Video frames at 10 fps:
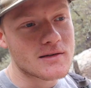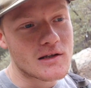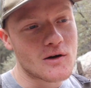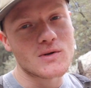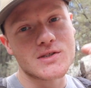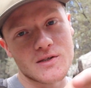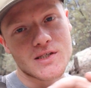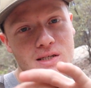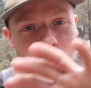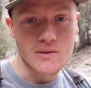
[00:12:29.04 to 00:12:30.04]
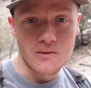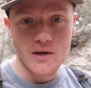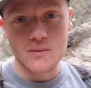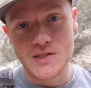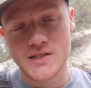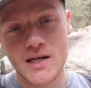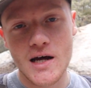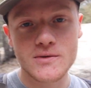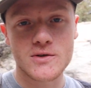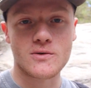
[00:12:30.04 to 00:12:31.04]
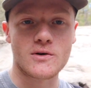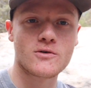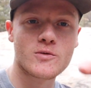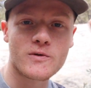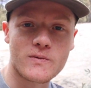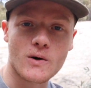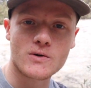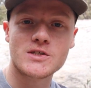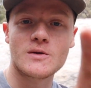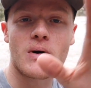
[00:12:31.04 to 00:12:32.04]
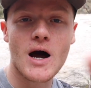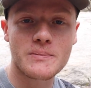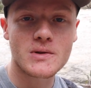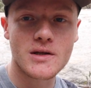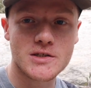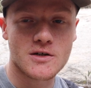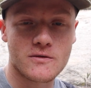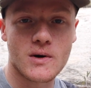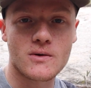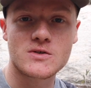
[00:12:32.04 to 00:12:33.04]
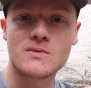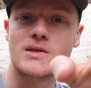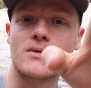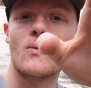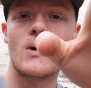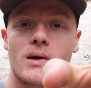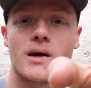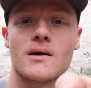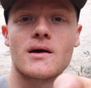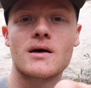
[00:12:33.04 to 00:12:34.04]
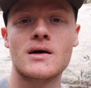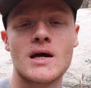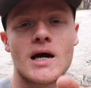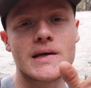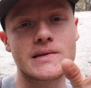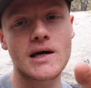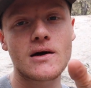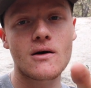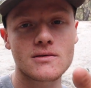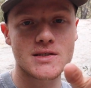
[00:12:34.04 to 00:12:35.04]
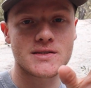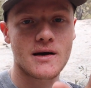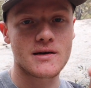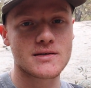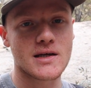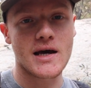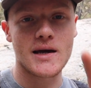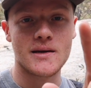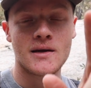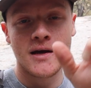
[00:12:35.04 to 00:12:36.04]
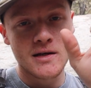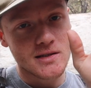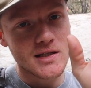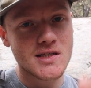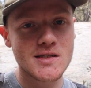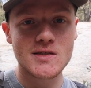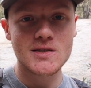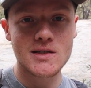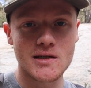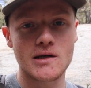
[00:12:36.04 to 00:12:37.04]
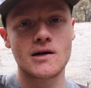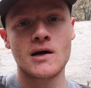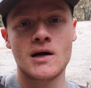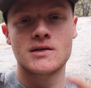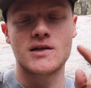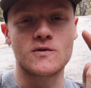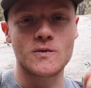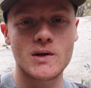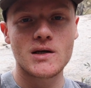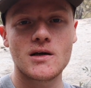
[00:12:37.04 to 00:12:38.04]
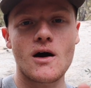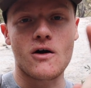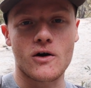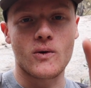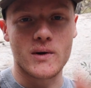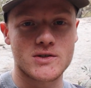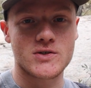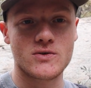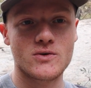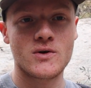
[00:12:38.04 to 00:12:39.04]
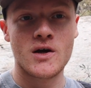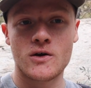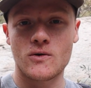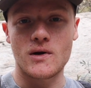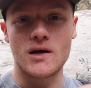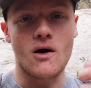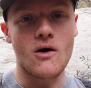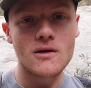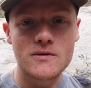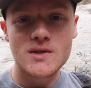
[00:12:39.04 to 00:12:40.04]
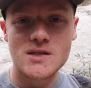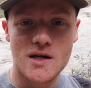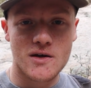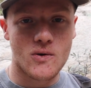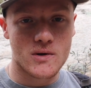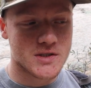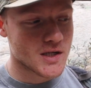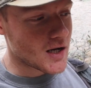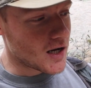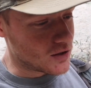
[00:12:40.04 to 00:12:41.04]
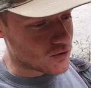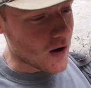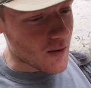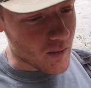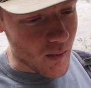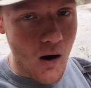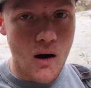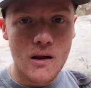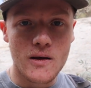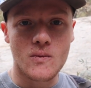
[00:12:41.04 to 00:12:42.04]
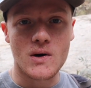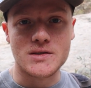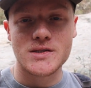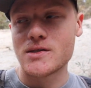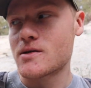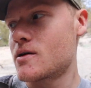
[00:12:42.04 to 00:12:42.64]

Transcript: There was a signal that was sent out through a group of oaks, the population of oaks within one area, and they all decided that, hey, this is the year that we are going to create all of these acorns and drop them all at once.